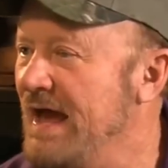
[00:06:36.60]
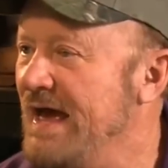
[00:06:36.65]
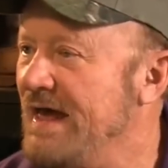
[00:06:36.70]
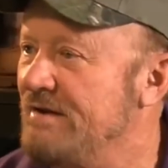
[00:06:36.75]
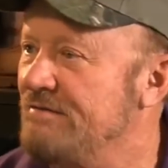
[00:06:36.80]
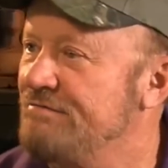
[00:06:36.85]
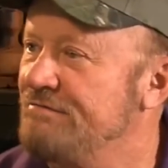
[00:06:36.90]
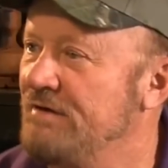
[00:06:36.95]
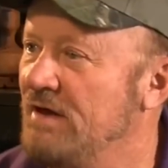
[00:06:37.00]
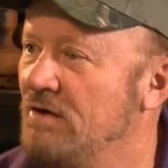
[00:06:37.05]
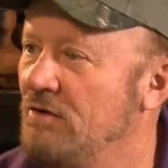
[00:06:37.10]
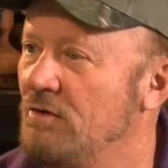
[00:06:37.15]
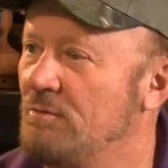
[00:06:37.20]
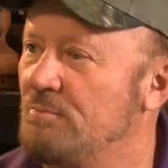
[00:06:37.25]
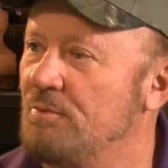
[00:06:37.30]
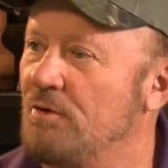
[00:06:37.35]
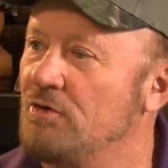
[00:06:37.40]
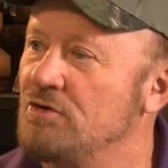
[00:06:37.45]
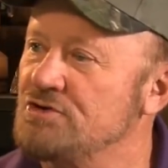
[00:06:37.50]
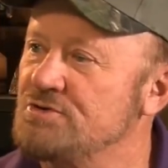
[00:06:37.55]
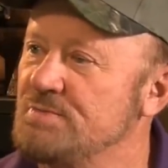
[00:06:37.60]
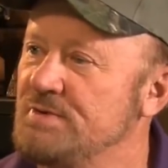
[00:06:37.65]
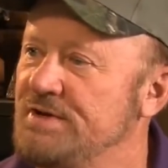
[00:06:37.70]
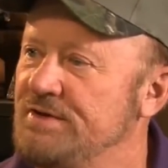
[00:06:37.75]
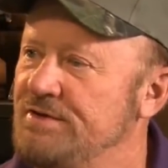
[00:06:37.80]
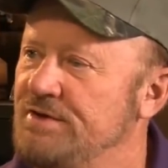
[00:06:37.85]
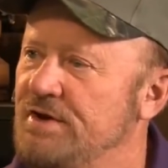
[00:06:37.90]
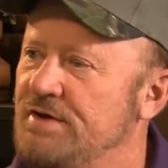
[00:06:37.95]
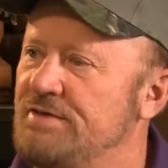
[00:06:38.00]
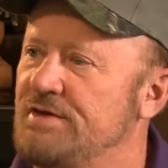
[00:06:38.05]
I had a fellow approach
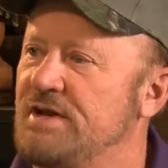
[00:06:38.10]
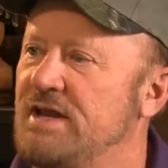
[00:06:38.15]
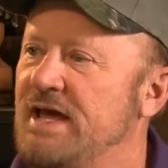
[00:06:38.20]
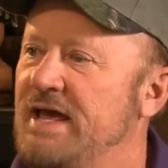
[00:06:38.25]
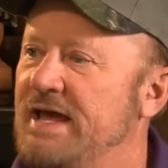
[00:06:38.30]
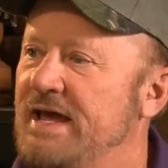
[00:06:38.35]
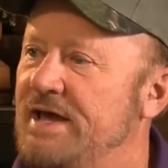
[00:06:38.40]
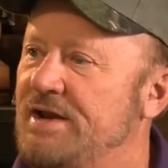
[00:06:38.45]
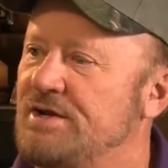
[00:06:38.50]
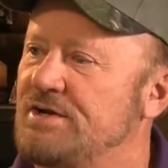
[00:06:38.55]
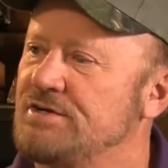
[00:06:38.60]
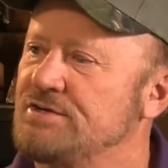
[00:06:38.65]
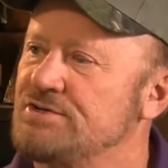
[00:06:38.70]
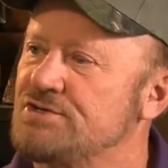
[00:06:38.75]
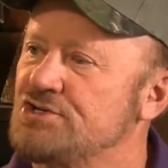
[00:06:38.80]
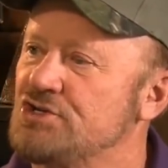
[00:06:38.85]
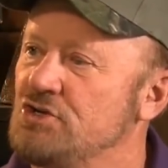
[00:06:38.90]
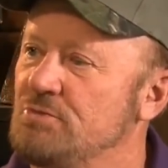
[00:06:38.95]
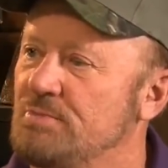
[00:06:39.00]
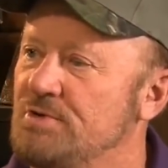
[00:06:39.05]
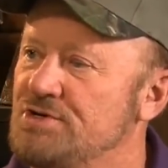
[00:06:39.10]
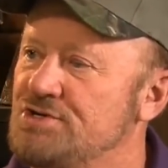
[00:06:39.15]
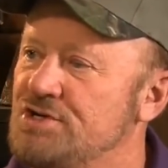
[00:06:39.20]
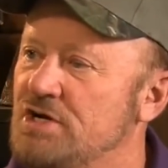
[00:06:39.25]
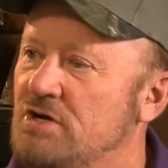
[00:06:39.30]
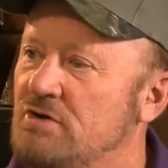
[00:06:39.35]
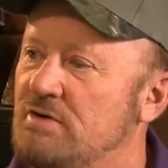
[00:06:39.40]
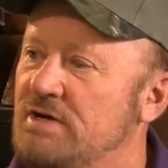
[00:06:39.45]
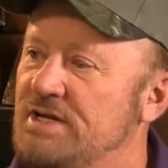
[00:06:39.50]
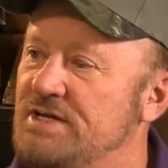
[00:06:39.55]
me the other day at a consumer show,